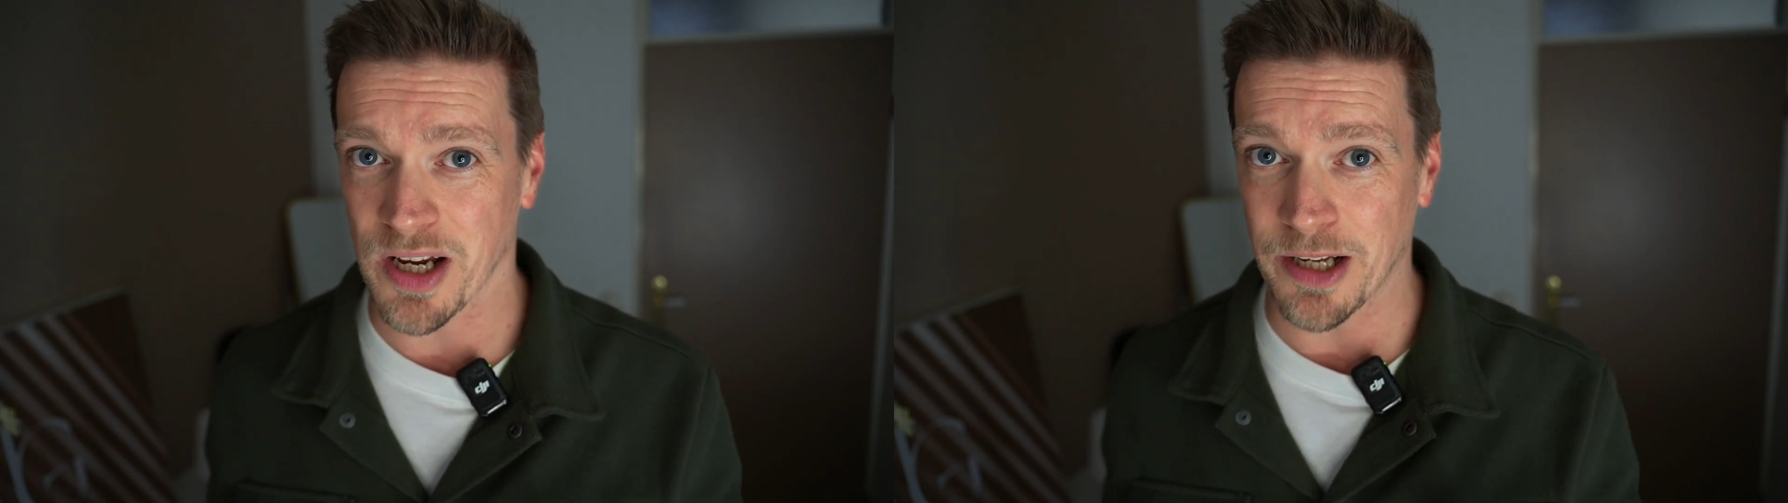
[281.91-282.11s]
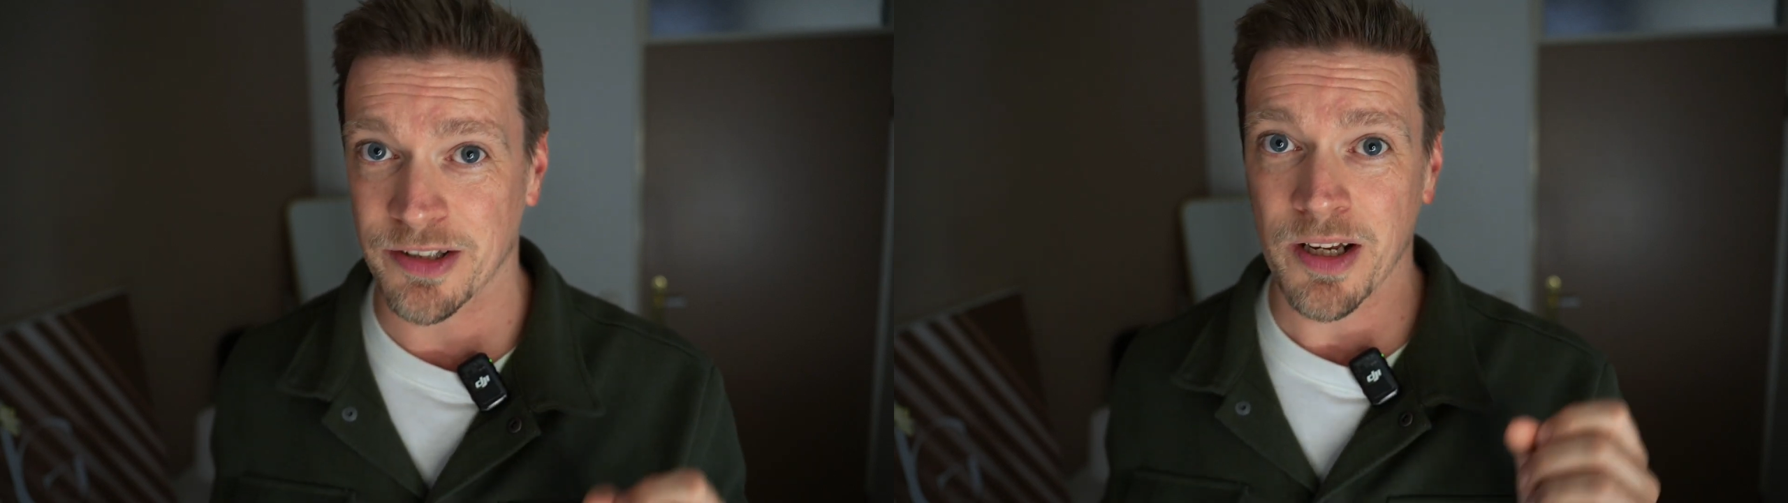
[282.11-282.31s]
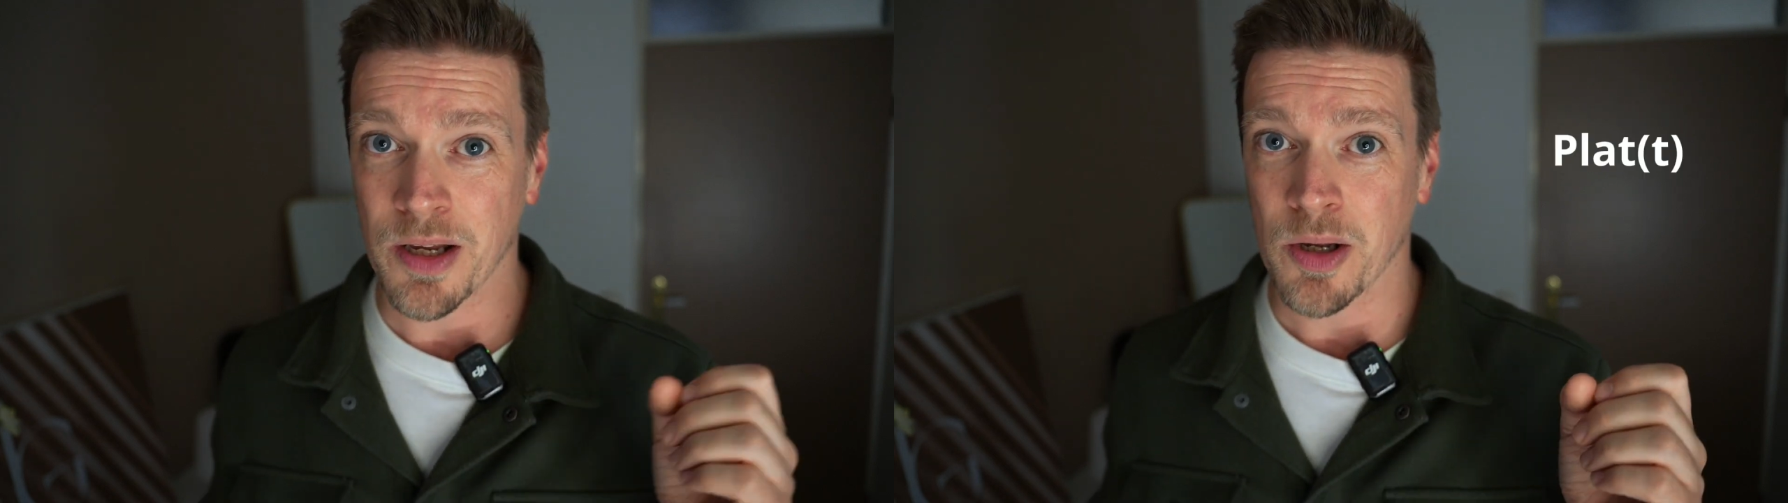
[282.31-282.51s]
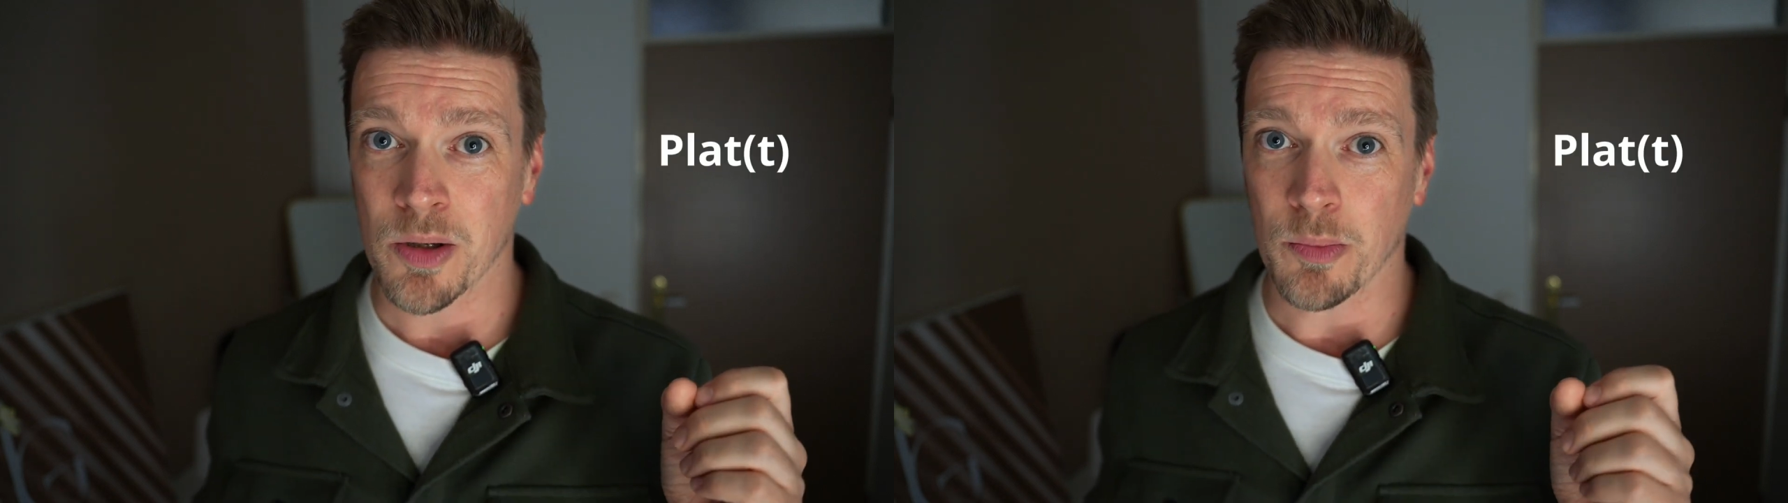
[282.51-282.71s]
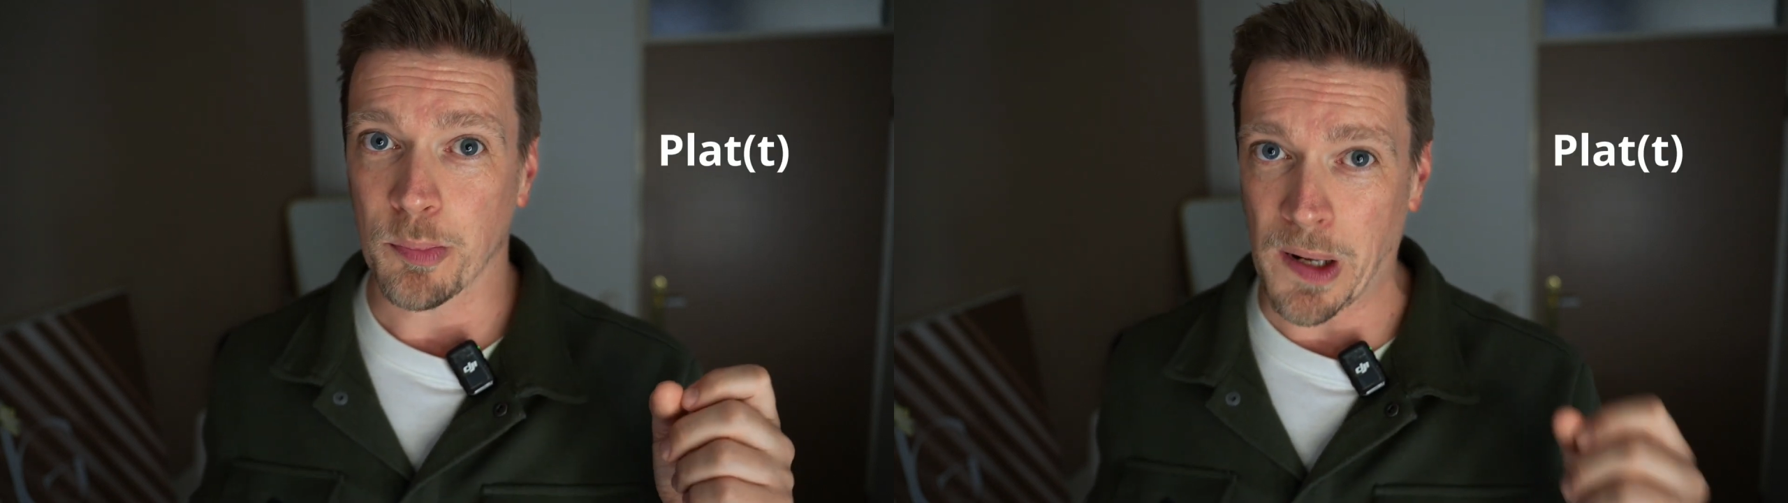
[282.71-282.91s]
as
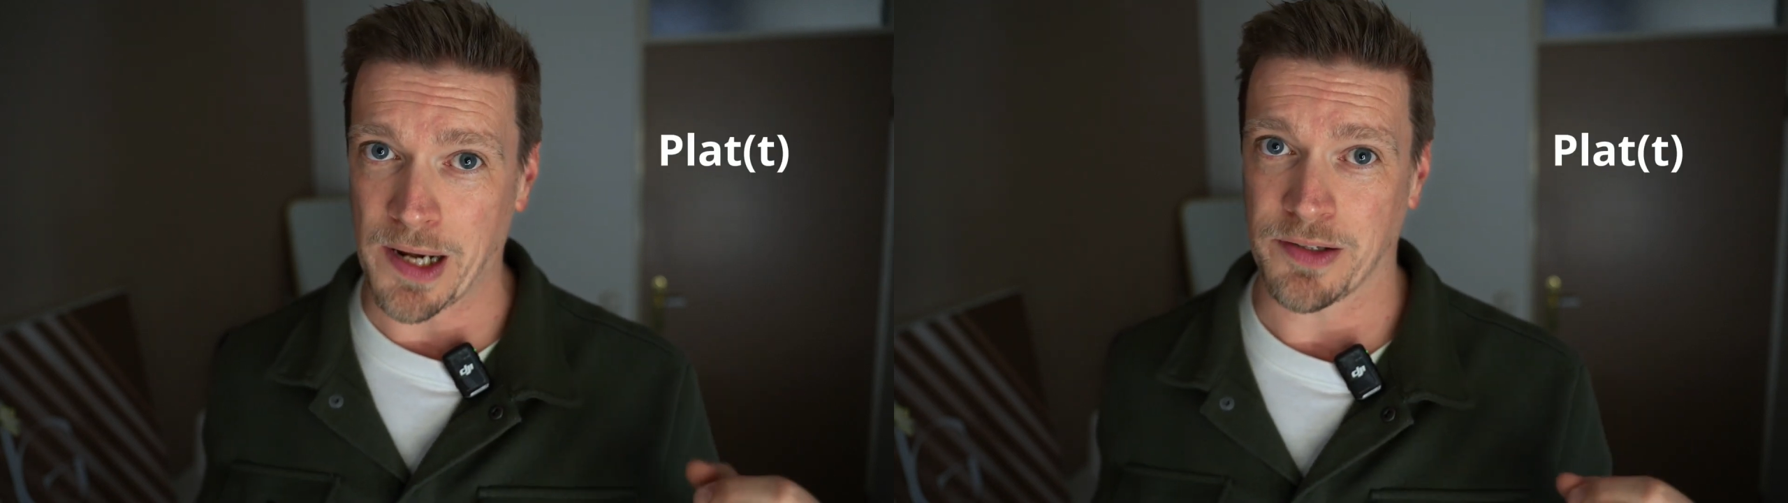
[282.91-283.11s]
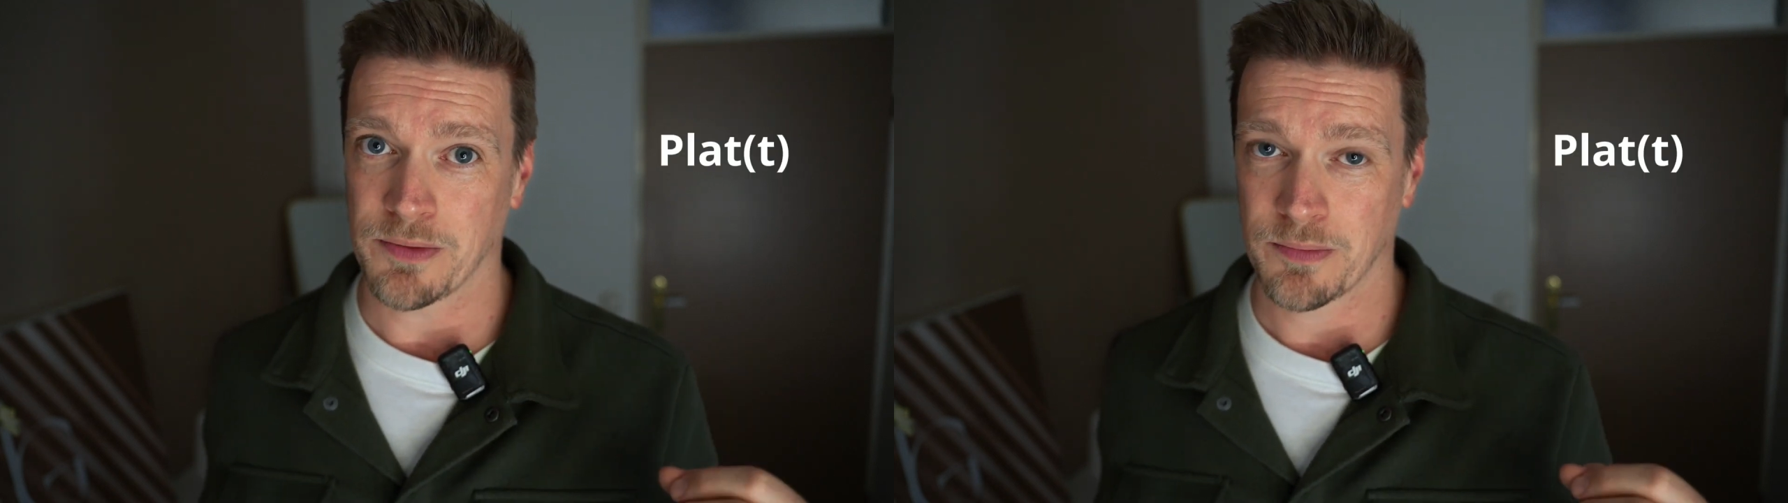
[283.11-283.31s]
Plat,